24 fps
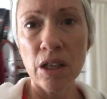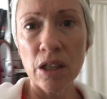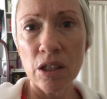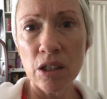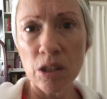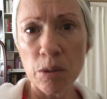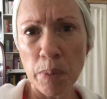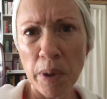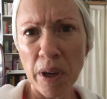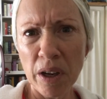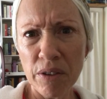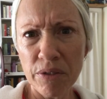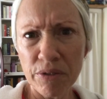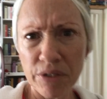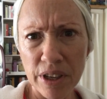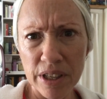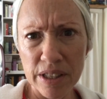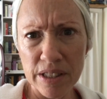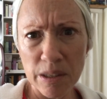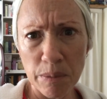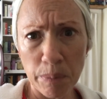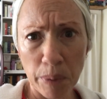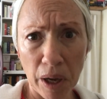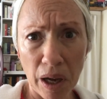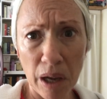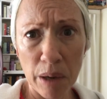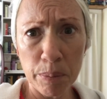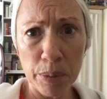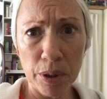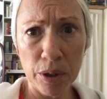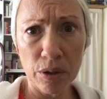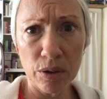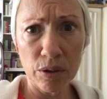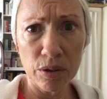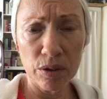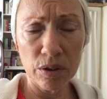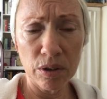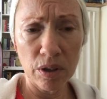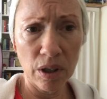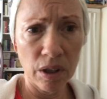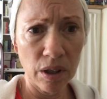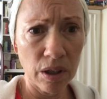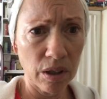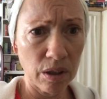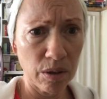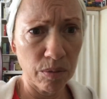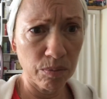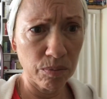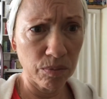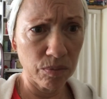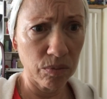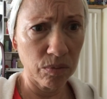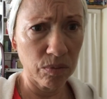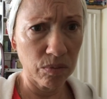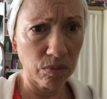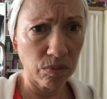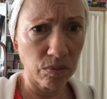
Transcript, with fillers: To paraphrase the Bible, um,